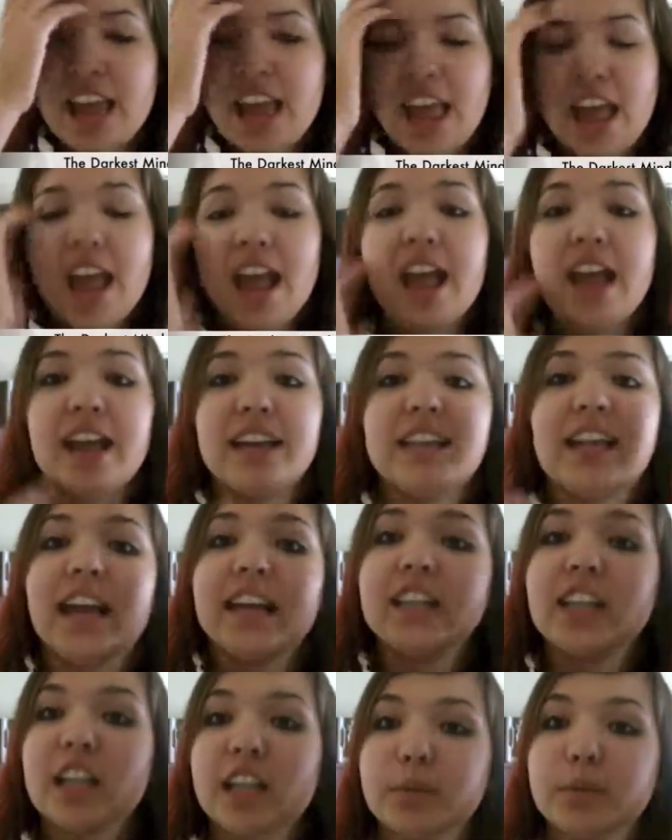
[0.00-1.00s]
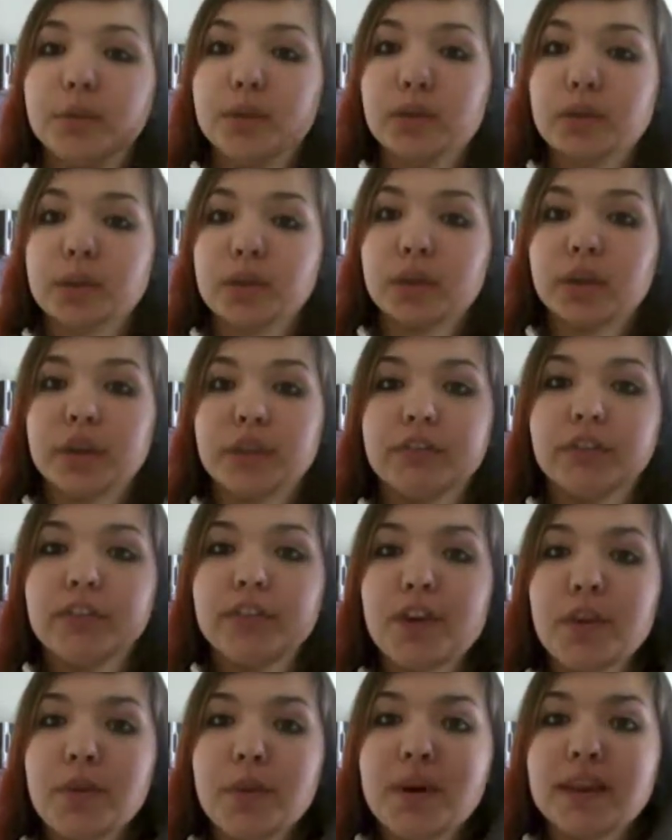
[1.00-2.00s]
And I thought I would do a quick
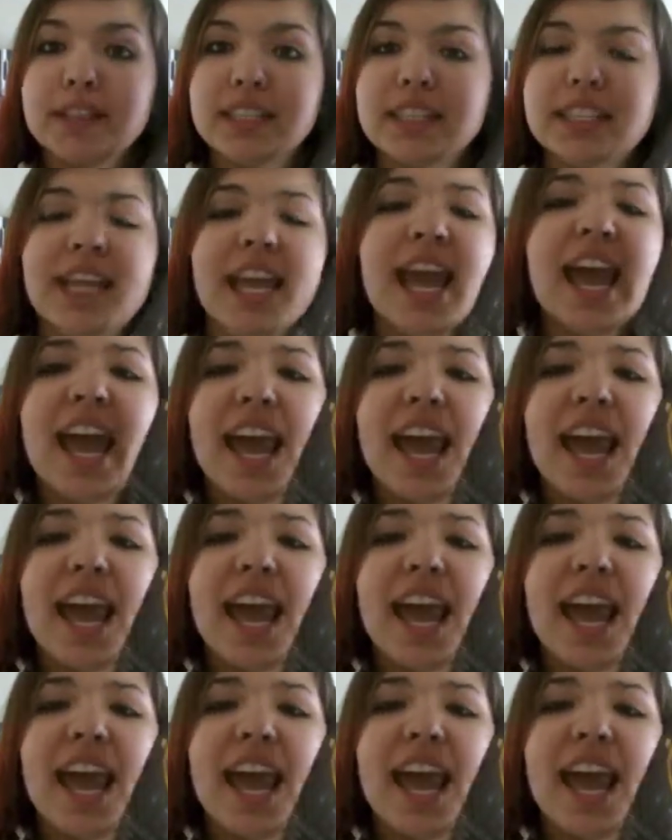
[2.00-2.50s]
review on it,